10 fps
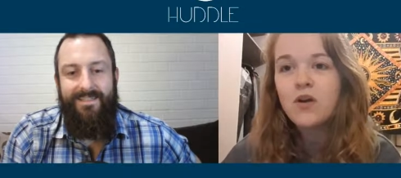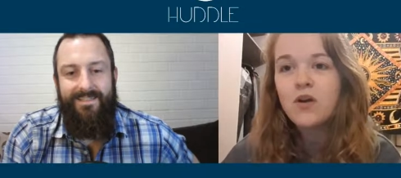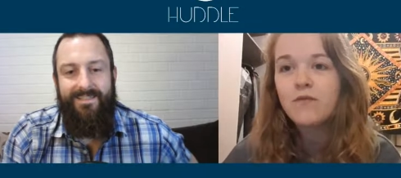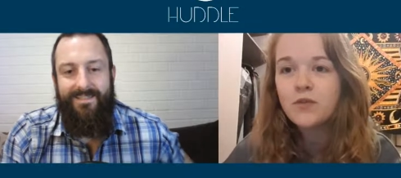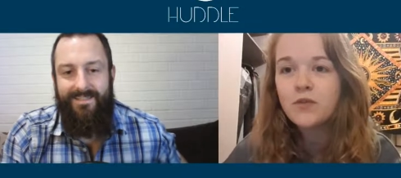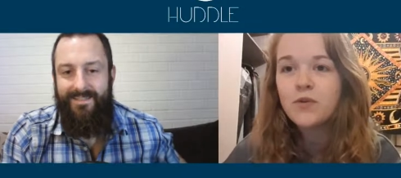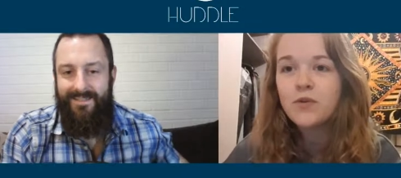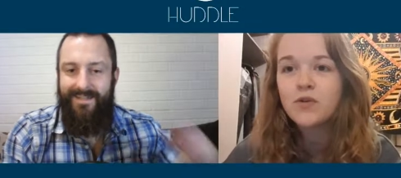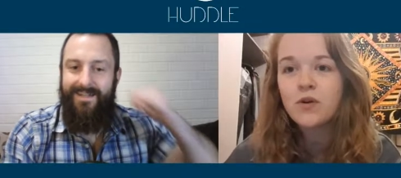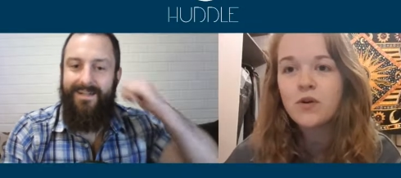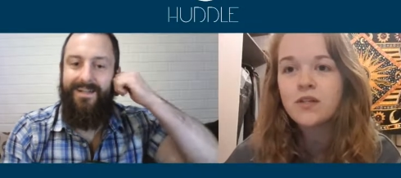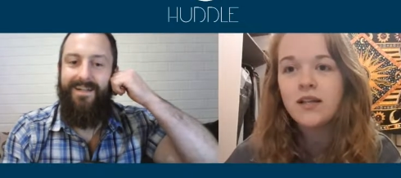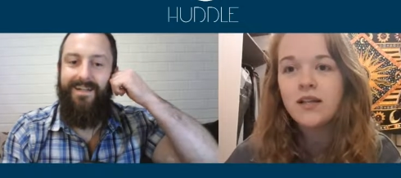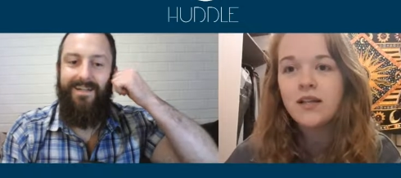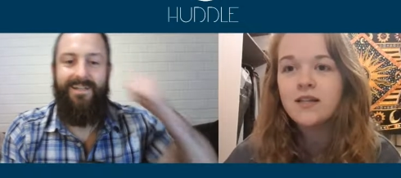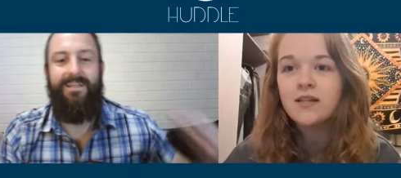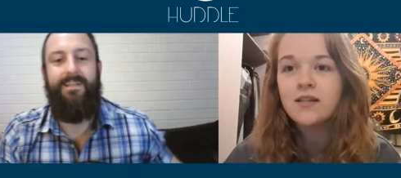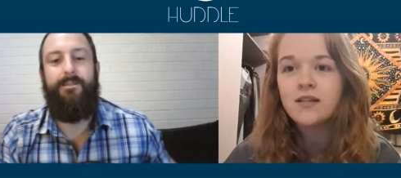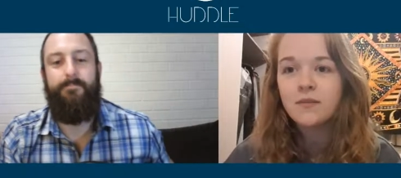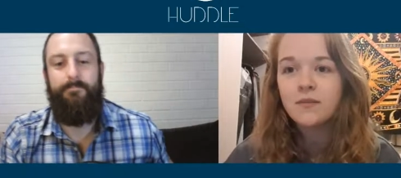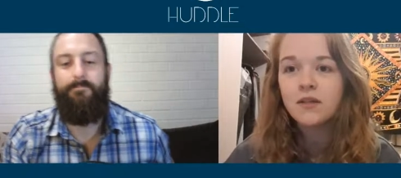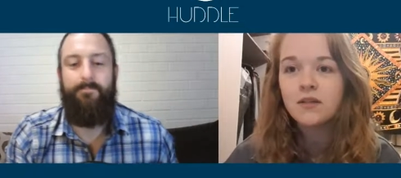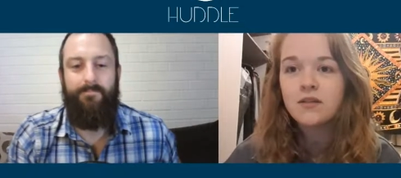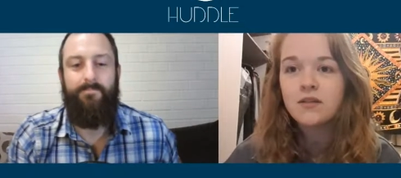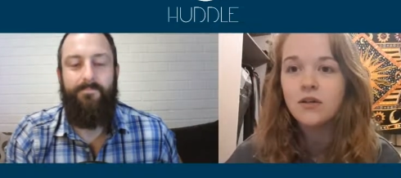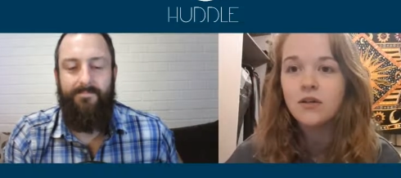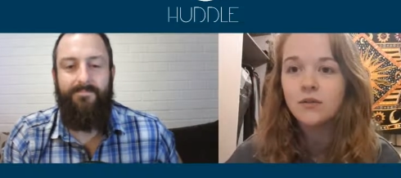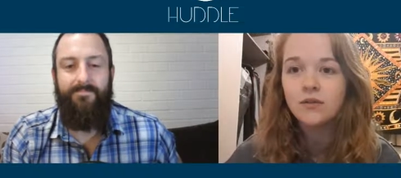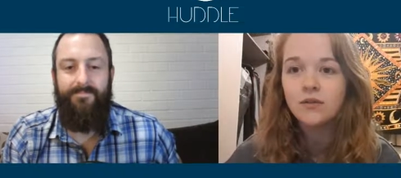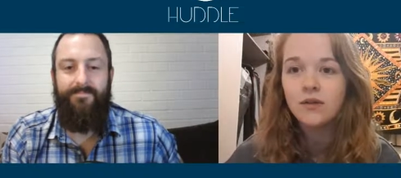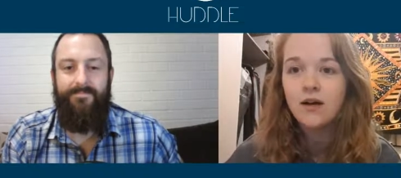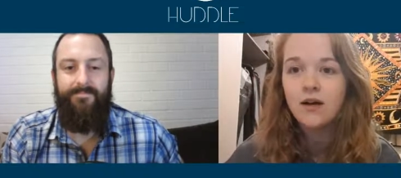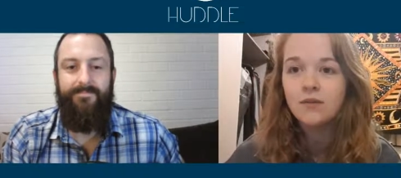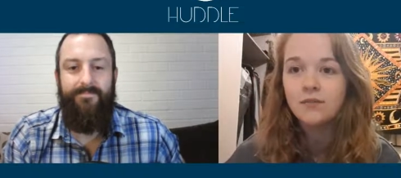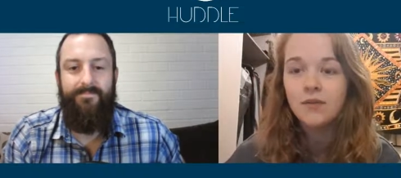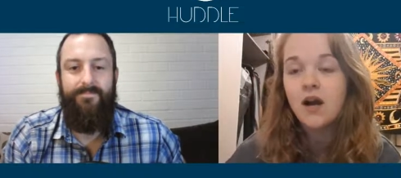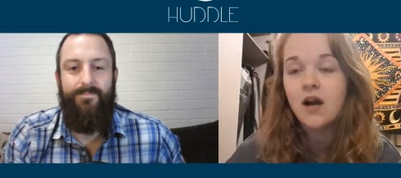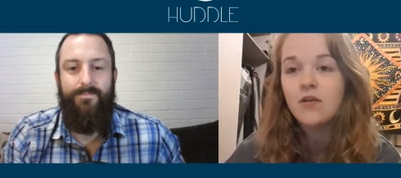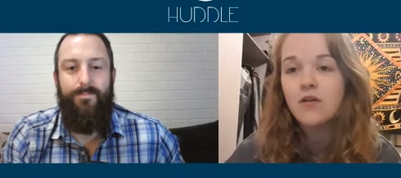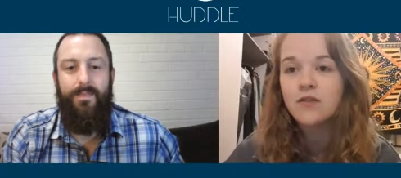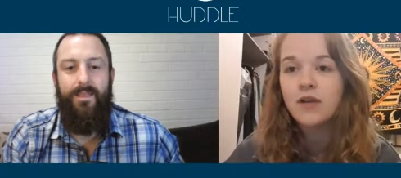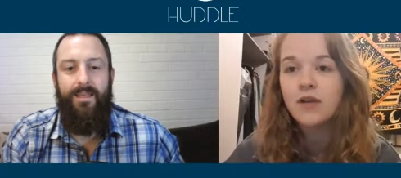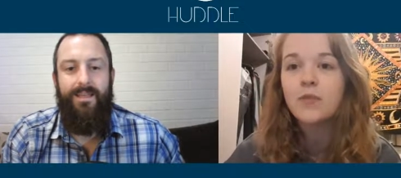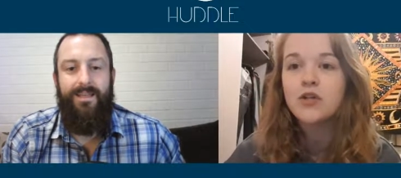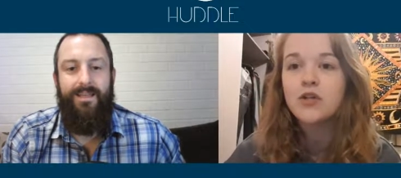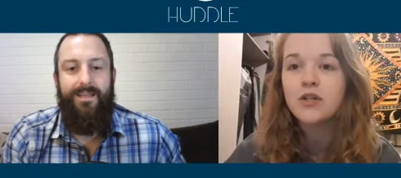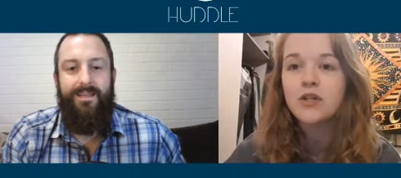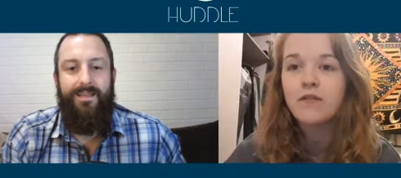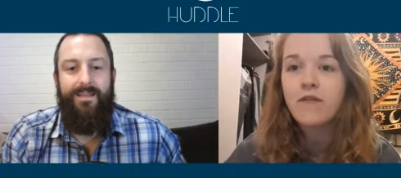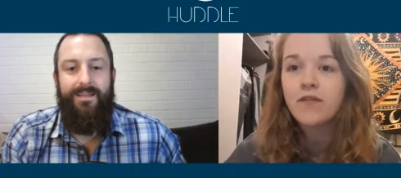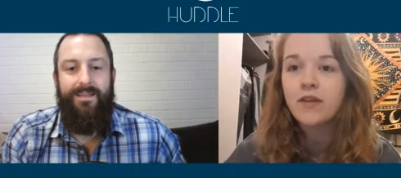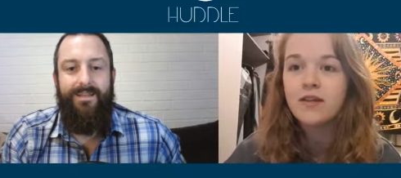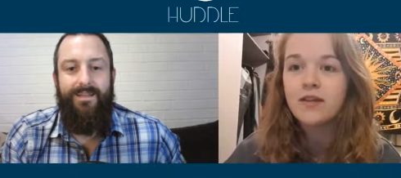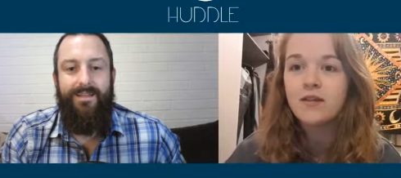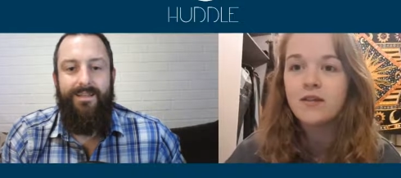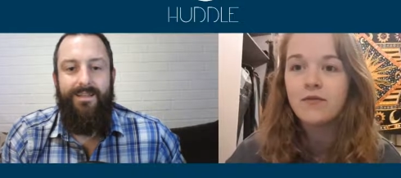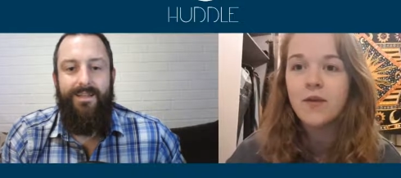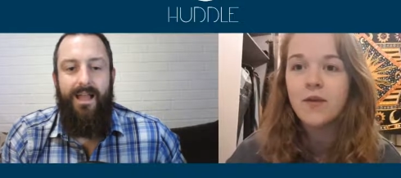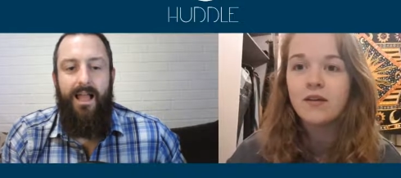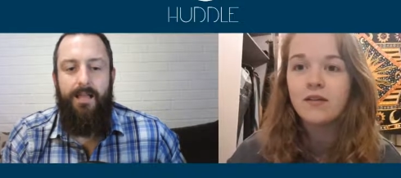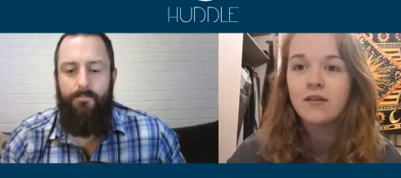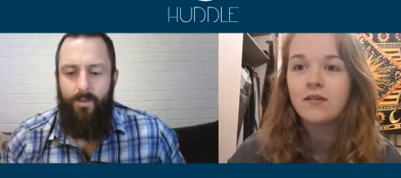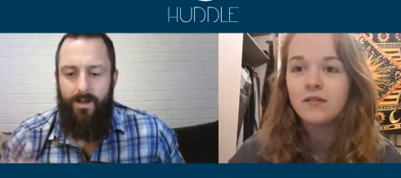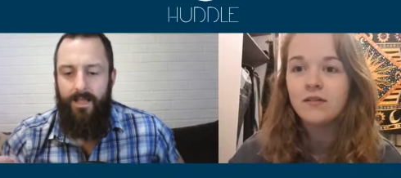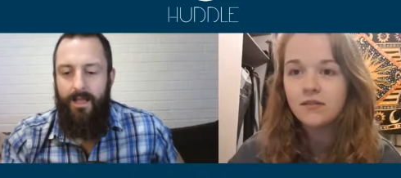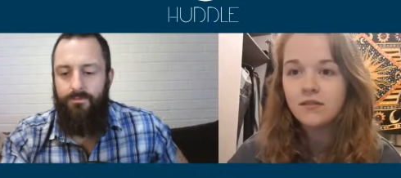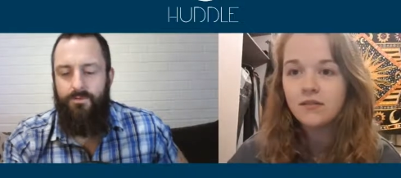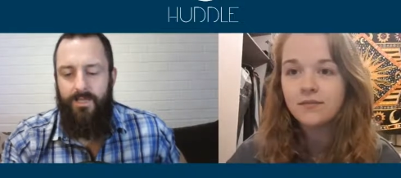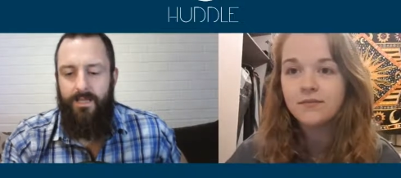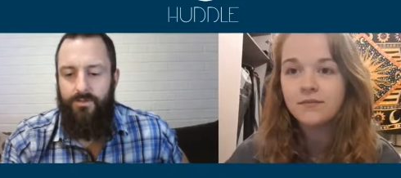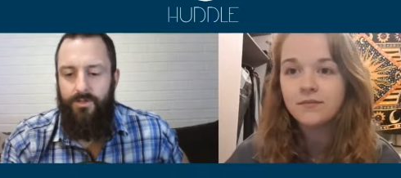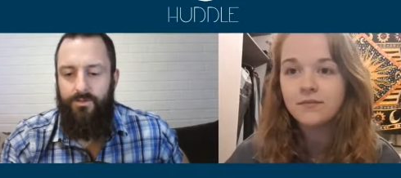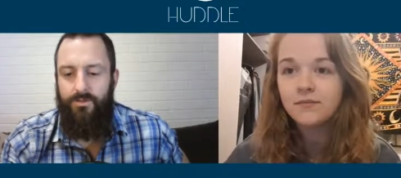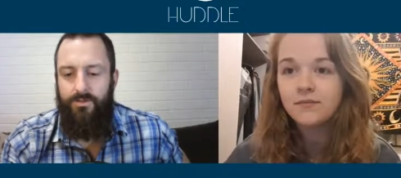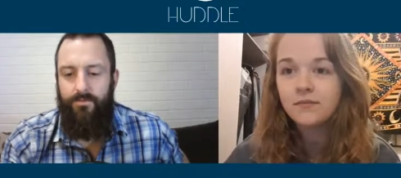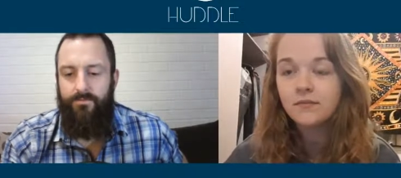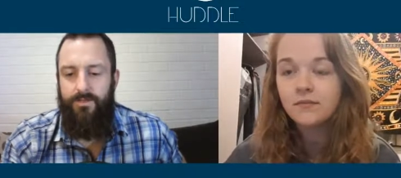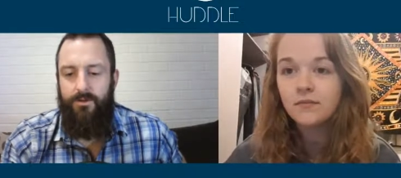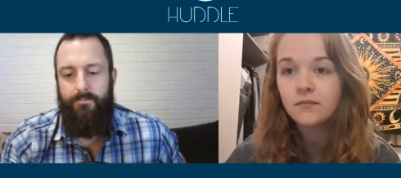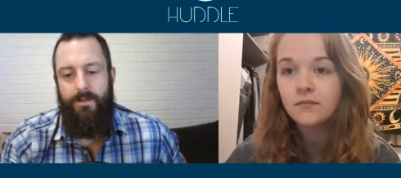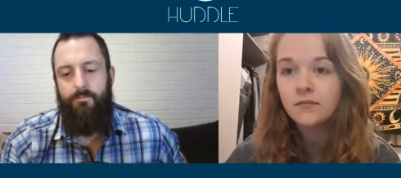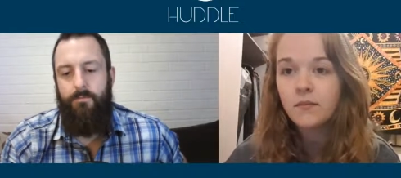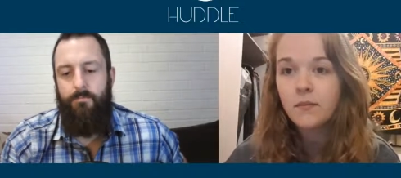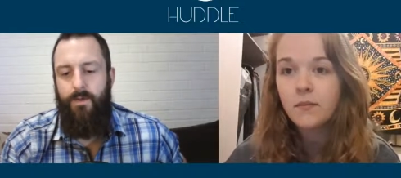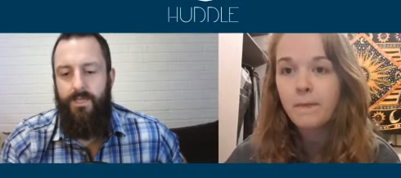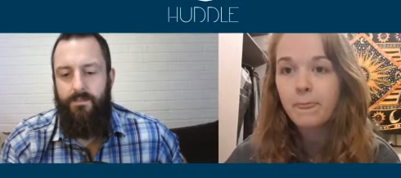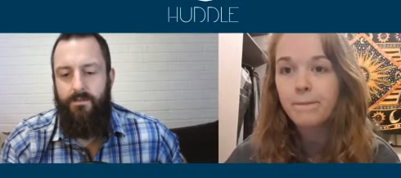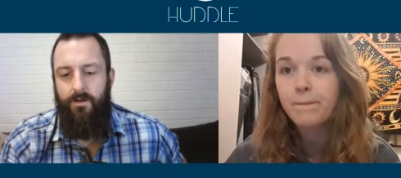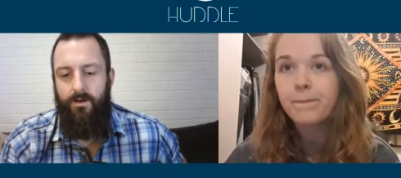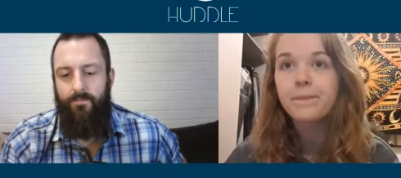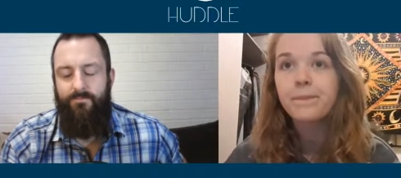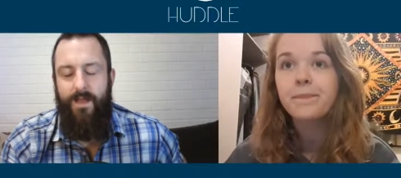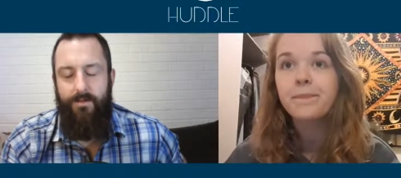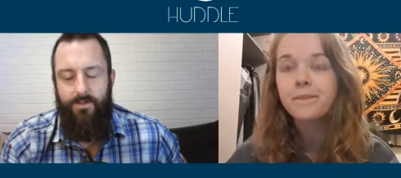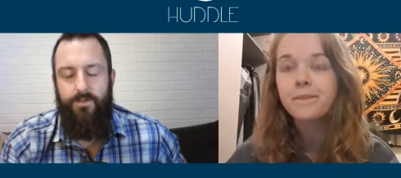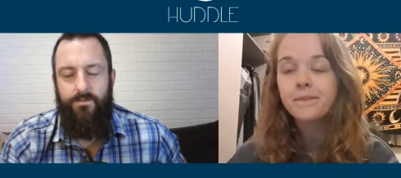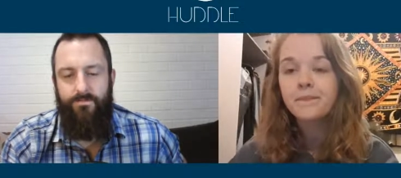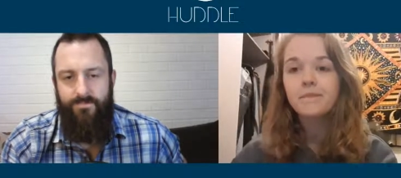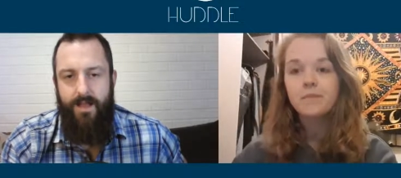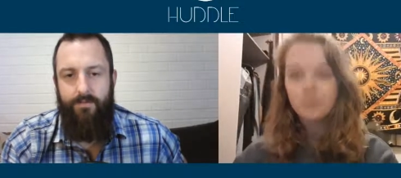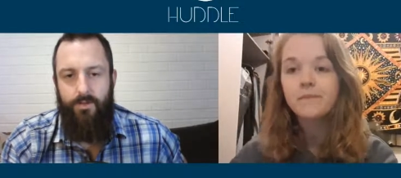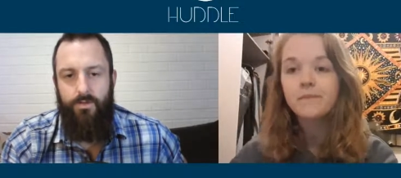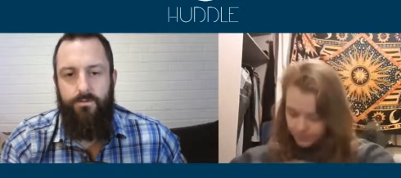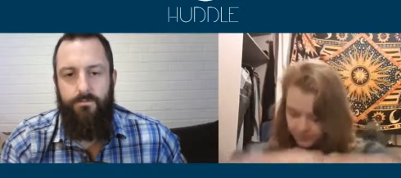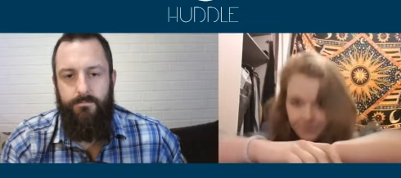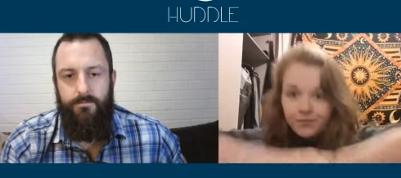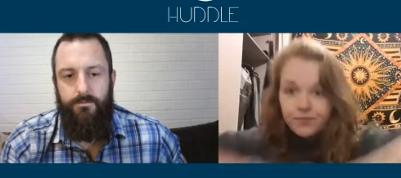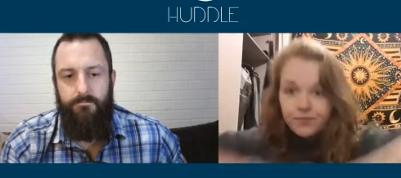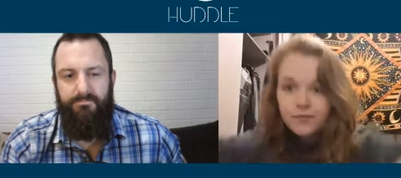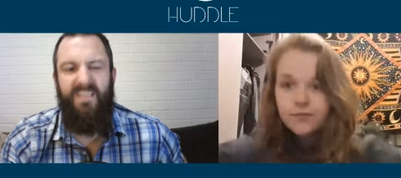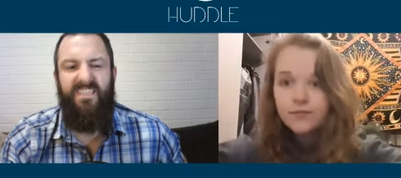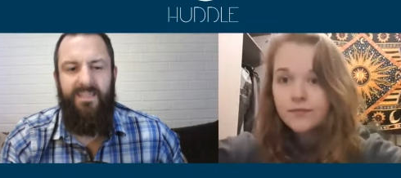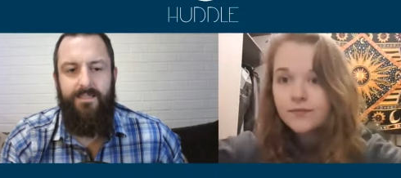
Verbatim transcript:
Speaker 1: booster as well, because clearly he sees something. So, yeah, I'm obviously really appreciative of everything he's done for me.
Speaker 2: Well, I was going to say, because not just obviously on the pad work, but he's got a very, very good business